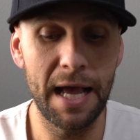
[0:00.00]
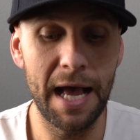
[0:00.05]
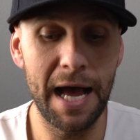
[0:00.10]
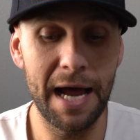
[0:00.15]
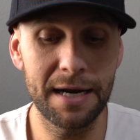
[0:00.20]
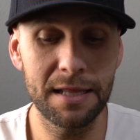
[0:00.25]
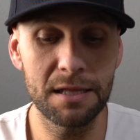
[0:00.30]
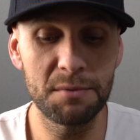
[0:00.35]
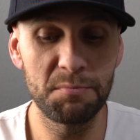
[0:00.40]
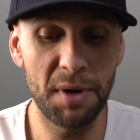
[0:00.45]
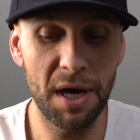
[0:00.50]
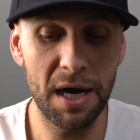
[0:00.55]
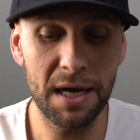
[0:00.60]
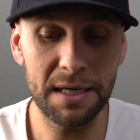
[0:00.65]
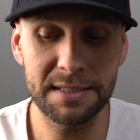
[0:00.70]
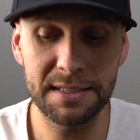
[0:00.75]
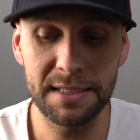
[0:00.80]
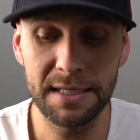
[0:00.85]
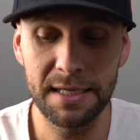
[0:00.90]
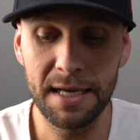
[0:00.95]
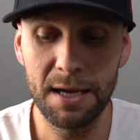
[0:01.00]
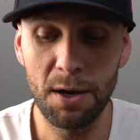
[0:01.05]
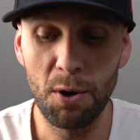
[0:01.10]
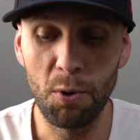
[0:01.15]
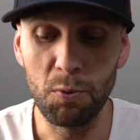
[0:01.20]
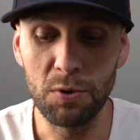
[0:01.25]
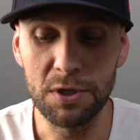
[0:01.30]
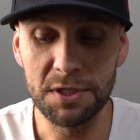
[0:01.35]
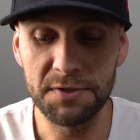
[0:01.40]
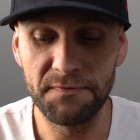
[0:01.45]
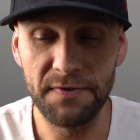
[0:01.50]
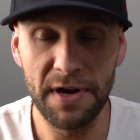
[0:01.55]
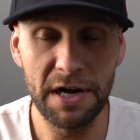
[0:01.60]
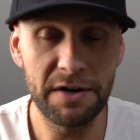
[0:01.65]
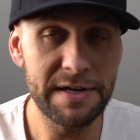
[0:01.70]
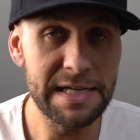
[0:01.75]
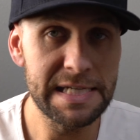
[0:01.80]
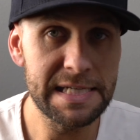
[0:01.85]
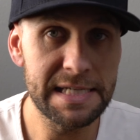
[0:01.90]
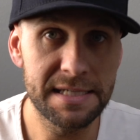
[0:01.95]
out of the box was
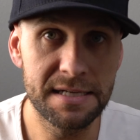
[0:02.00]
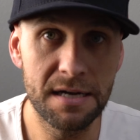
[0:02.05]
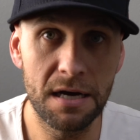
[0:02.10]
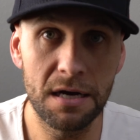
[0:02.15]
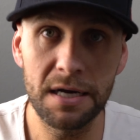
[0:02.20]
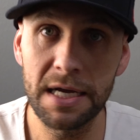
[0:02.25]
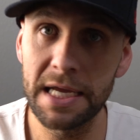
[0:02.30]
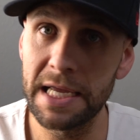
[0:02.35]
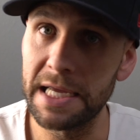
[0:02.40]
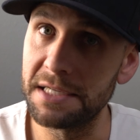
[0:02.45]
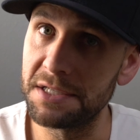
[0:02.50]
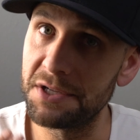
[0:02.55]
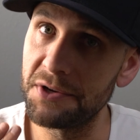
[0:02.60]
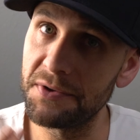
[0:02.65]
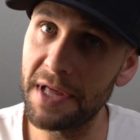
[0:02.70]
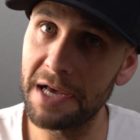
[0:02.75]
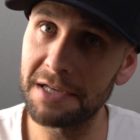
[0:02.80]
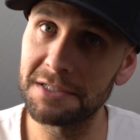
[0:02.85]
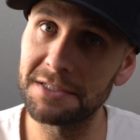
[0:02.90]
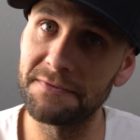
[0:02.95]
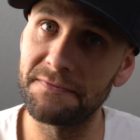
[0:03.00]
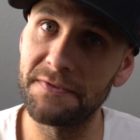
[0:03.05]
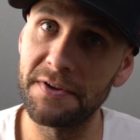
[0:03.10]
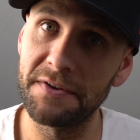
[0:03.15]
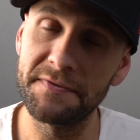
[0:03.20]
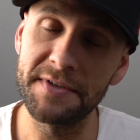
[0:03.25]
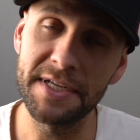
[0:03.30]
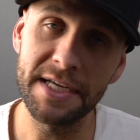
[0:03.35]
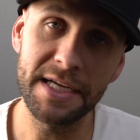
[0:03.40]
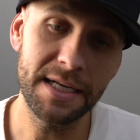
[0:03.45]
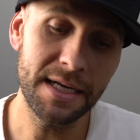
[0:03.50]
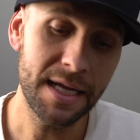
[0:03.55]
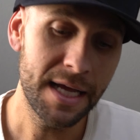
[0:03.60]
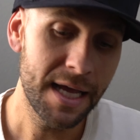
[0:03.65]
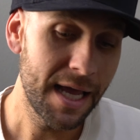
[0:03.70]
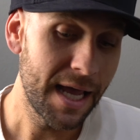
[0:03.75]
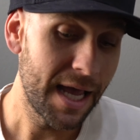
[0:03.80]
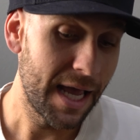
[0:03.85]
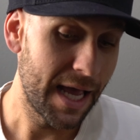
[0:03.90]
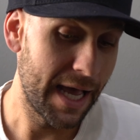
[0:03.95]
very snug in
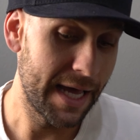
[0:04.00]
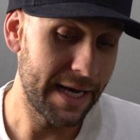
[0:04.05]
2015,